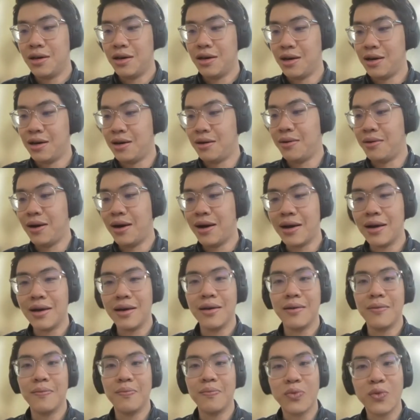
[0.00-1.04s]

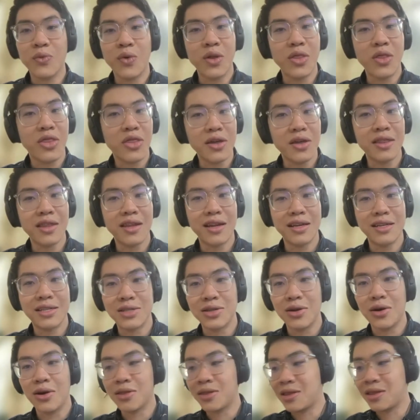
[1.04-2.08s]
One thing that I
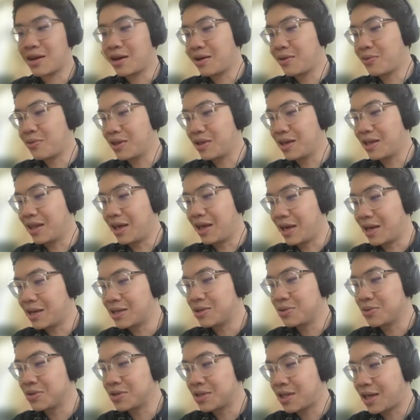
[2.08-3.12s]
saw that I really
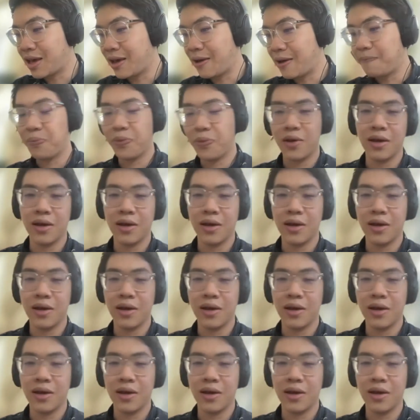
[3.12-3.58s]
liked was that